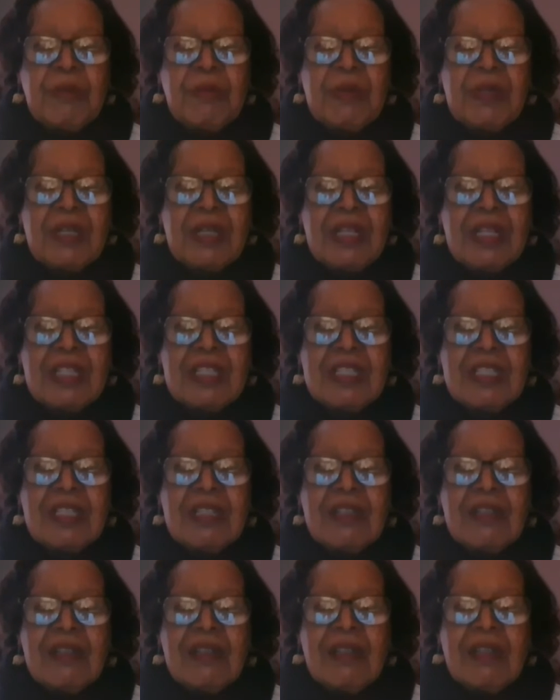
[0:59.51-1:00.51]
because
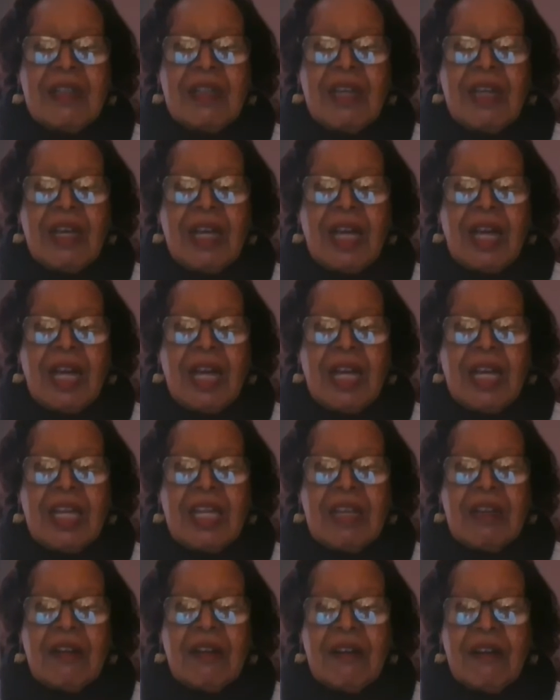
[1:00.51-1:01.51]

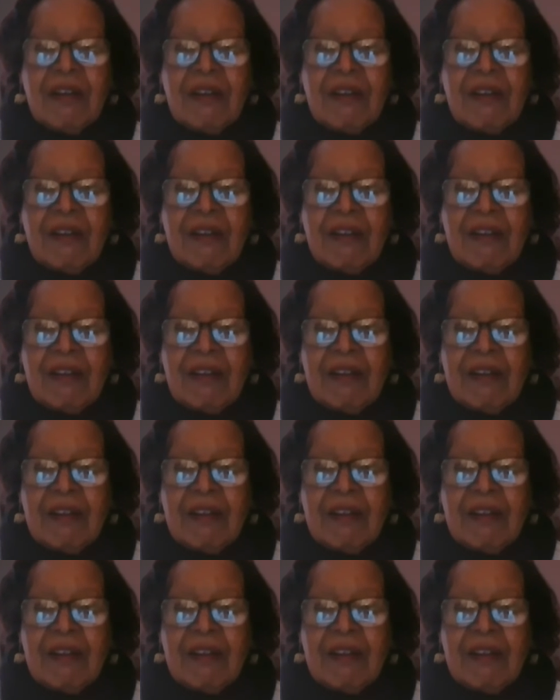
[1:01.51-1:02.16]
her